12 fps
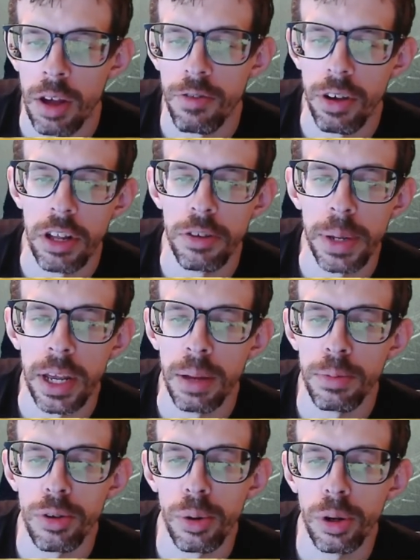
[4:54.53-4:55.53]
Fans
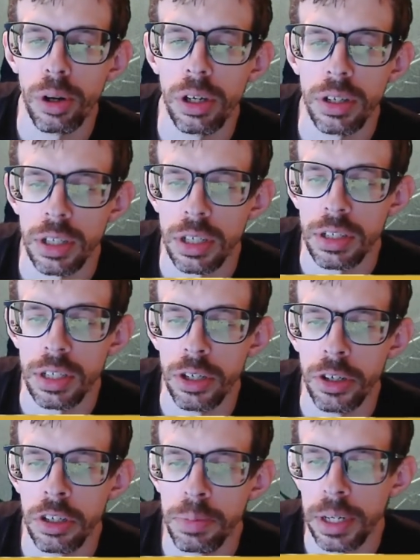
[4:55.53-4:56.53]
became so loyal to the
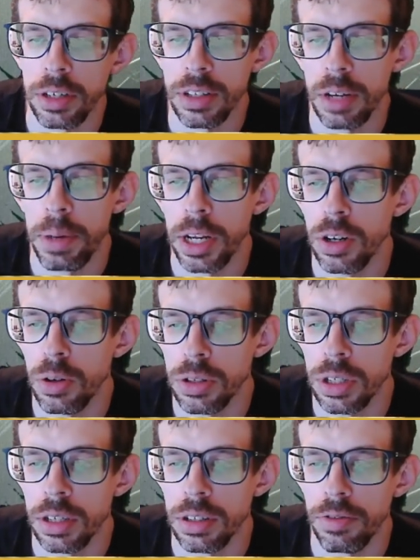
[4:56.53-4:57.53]
series because they made no
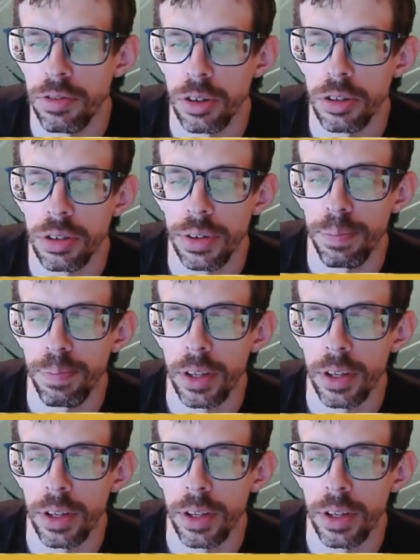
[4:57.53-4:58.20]
sense at first.